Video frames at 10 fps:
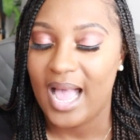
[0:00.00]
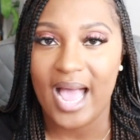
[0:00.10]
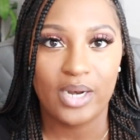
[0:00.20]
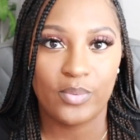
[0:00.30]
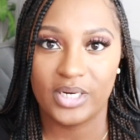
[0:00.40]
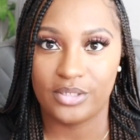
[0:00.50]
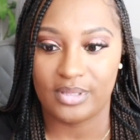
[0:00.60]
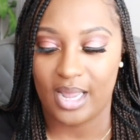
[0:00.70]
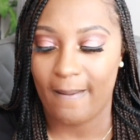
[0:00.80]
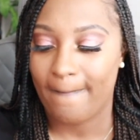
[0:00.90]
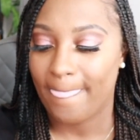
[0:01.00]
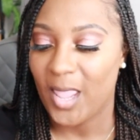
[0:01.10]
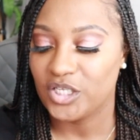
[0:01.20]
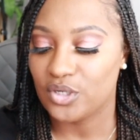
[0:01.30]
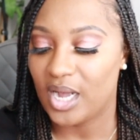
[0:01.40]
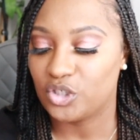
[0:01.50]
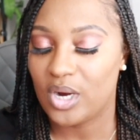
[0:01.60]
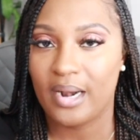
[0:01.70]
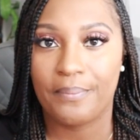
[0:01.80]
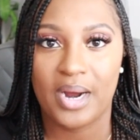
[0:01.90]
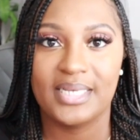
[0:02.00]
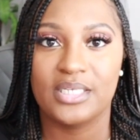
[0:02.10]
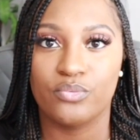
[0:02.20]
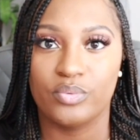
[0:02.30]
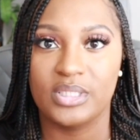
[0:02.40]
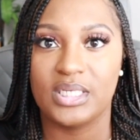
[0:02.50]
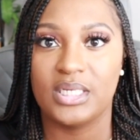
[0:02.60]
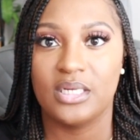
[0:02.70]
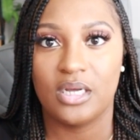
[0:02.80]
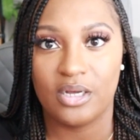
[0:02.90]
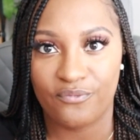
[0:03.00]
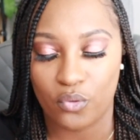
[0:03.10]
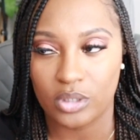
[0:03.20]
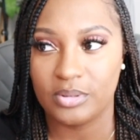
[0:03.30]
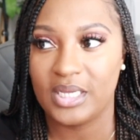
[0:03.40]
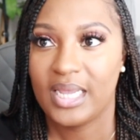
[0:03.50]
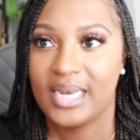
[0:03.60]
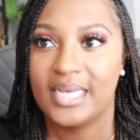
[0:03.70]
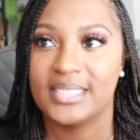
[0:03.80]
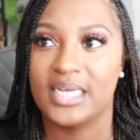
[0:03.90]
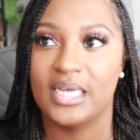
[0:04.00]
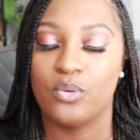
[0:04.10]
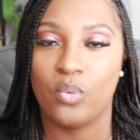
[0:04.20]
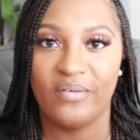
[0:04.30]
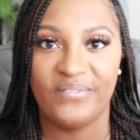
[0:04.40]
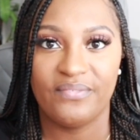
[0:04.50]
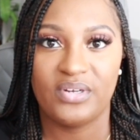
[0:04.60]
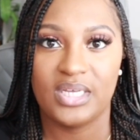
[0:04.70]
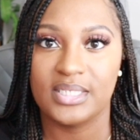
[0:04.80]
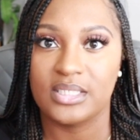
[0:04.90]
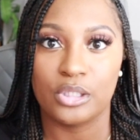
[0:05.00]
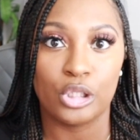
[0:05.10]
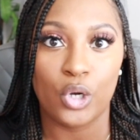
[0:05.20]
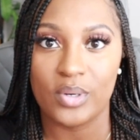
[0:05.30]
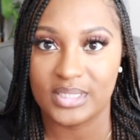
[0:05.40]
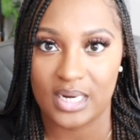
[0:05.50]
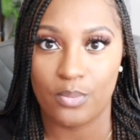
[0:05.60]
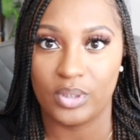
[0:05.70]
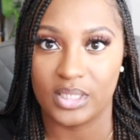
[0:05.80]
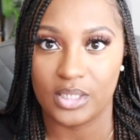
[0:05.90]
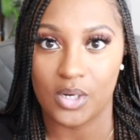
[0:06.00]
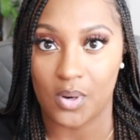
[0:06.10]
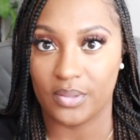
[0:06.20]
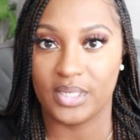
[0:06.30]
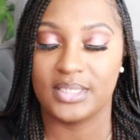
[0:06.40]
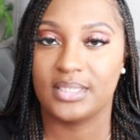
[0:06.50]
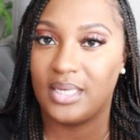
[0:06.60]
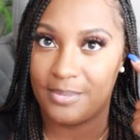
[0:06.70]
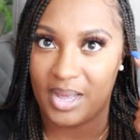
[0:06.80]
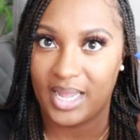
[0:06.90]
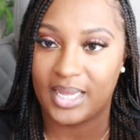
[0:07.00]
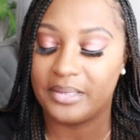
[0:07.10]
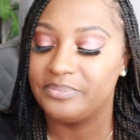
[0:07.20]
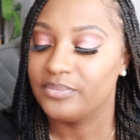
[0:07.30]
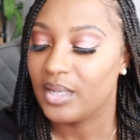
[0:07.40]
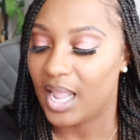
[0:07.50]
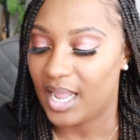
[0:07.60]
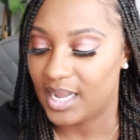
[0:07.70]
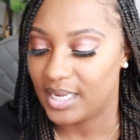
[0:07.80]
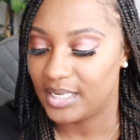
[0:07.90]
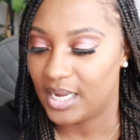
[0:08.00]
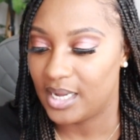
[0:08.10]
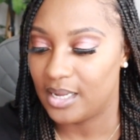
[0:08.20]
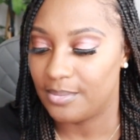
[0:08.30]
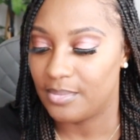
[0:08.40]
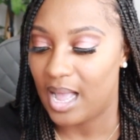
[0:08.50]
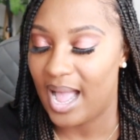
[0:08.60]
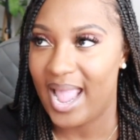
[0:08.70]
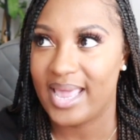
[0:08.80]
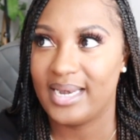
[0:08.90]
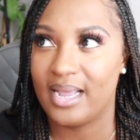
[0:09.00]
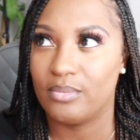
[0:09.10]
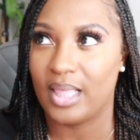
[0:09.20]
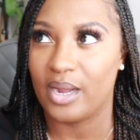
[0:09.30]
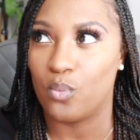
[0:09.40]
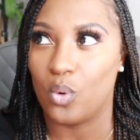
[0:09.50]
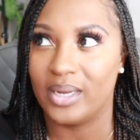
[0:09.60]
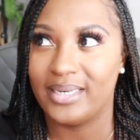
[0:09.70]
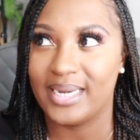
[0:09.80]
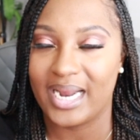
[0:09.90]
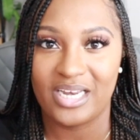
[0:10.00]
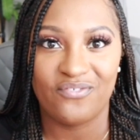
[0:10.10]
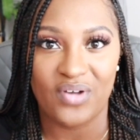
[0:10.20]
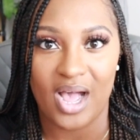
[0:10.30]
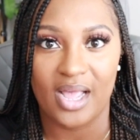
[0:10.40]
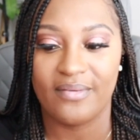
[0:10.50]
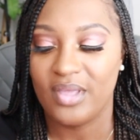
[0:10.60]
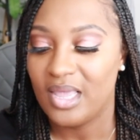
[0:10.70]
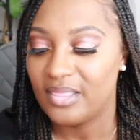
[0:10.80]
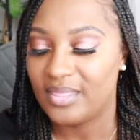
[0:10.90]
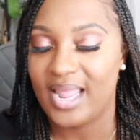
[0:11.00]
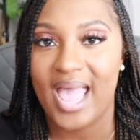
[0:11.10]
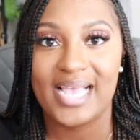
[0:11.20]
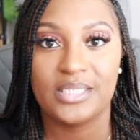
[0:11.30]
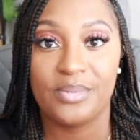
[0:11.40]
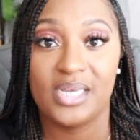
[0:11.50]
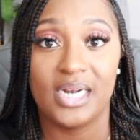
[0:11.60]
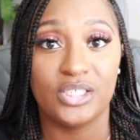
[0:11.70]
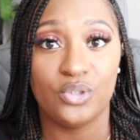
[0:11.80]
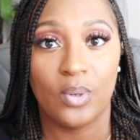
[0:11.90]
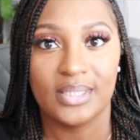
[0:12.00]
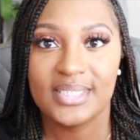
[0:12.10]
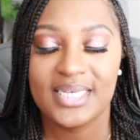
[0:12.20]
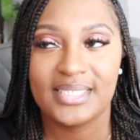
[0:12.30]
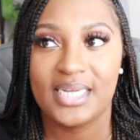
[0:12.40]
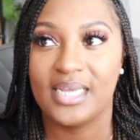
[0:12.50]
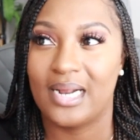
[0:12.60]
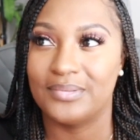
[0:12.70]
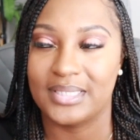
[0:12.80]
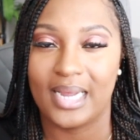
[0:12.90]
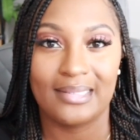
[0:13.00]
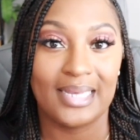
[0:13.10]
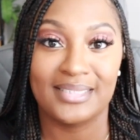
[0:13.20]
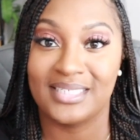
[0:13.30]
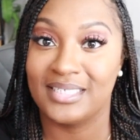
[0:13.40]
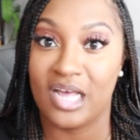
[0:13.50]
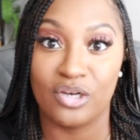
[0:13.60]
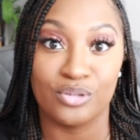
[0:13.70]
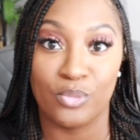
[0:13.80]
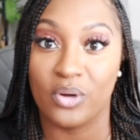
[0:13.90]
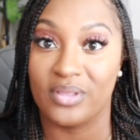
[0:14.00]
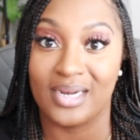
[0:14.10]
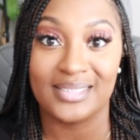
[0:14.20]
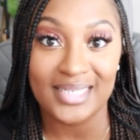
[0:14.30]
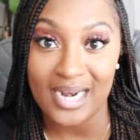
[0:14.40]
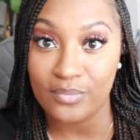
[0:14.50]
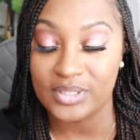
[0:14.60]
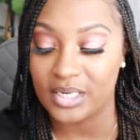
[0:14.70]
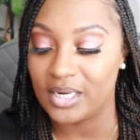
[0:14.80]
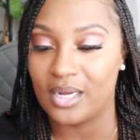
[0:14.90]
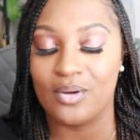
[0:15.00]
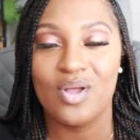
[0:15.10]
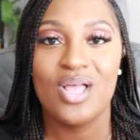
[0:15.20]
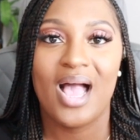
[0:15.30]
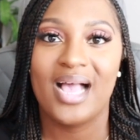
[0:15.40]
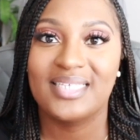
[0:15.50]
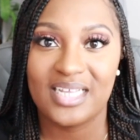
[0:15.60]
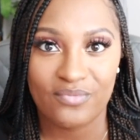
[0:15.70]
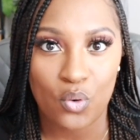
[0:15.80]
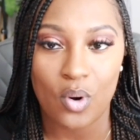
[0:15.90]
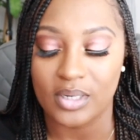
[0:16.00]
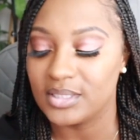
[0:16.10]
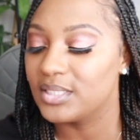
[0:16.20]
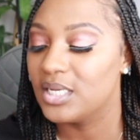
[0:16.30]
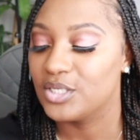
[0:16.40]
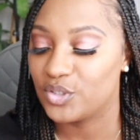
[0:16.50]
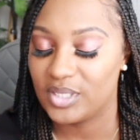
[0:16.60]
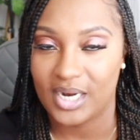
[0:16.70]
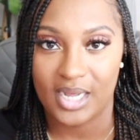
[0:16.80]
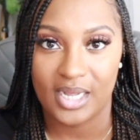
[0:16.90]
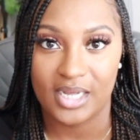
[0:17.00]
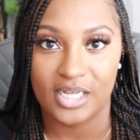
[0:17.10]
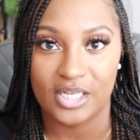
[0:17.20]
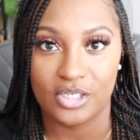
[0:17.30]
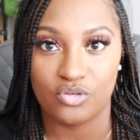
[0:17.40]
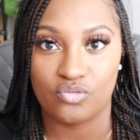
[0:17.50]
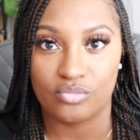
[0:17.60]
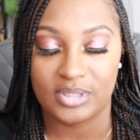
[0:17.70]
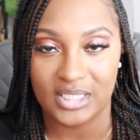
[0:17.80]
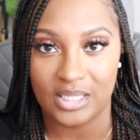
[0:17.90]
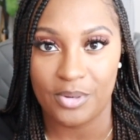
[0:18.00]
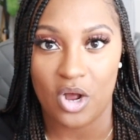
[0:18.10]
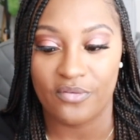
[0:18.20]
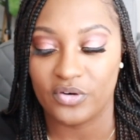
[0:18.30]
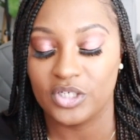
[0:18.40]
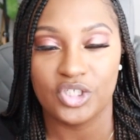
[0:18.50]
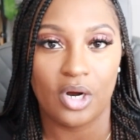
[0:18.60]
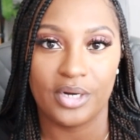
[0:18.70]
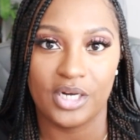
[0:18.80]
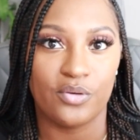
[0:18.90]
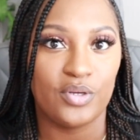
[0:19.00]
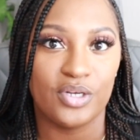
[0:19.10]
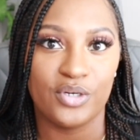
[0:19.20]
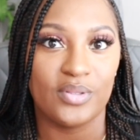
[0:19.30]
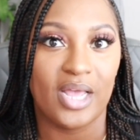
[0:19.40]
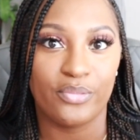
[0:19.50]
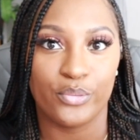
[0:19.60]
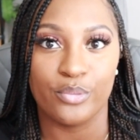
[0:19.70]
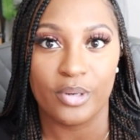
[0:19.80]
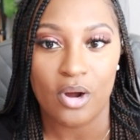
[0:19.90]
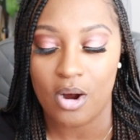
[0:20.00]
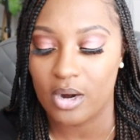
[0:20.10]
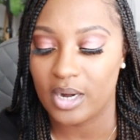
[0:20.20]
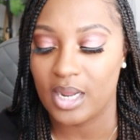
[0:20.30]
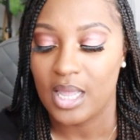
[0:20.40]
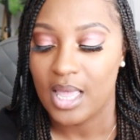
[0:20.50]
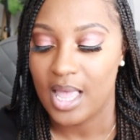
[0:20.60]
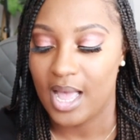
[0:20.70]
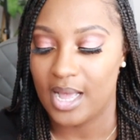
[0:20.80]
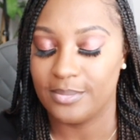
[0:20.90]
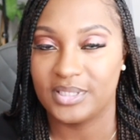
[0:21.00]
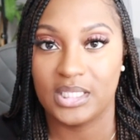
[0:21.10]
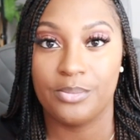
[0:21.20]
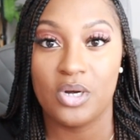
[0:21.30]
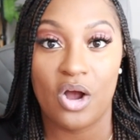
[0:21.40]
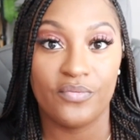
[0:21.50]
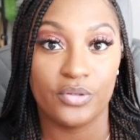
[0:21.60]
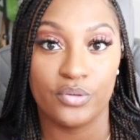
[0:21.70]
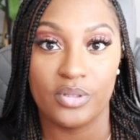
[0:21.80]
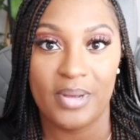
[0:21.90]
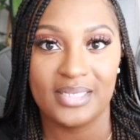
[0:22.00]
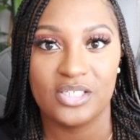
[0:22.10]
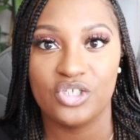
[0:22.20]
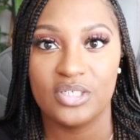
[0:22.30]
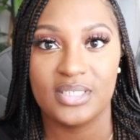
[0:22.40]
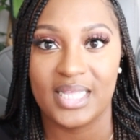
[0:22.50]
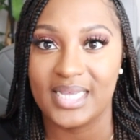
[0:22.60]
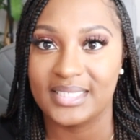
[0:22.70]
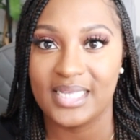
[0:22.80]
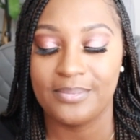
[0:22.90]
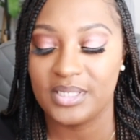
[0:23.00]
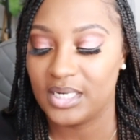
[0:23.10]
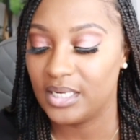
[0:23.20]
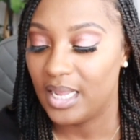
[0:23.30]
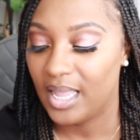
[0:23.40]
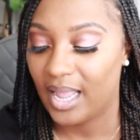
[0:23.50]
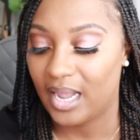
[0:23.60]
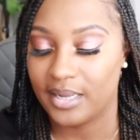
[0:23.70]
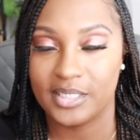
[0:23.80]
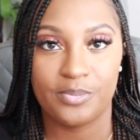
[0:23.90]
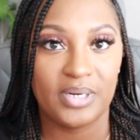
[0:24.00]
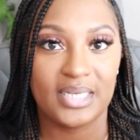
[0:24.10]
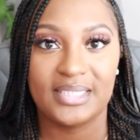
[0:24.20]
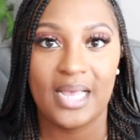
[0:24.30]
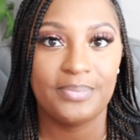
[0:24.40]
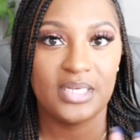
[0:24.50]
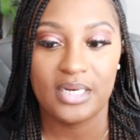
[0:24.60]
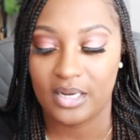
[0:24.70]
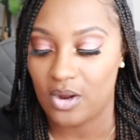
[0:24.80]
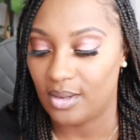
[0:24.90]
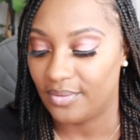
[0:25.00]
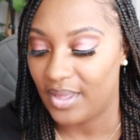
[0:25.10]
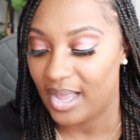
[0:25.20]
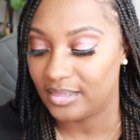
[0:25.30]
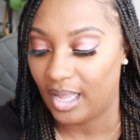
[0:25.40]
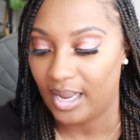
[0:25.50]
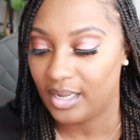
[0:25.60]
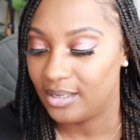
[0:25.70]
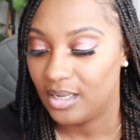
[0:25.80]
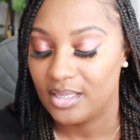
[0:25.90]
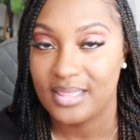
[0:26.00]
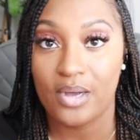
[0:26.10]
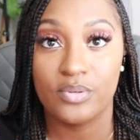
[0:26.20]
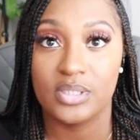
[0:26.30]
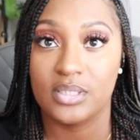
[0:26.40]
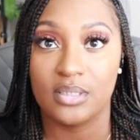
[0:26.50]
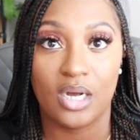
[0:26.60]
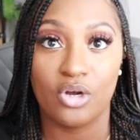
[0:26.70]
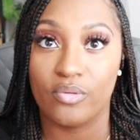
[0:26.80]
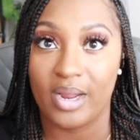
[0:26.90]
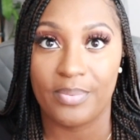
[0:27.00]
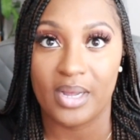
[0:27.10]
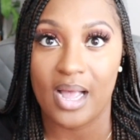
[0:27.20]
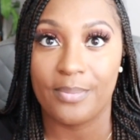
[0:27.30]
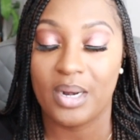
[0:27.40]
I didn't want to do that. So I try to price it really affordably, and I said 150 is the lowest that I'm willing to go on this in my head. And I had it at like 195. They asked me could I do 160, and I was like, that's $10 more than I said I was gonna go. I said of course. So then I sent them an offer, because you already know you can do that through Mercari. Sent them an offer through the messages. They accepted it, and it's been accepted and all of that. Like, that was a great pickup.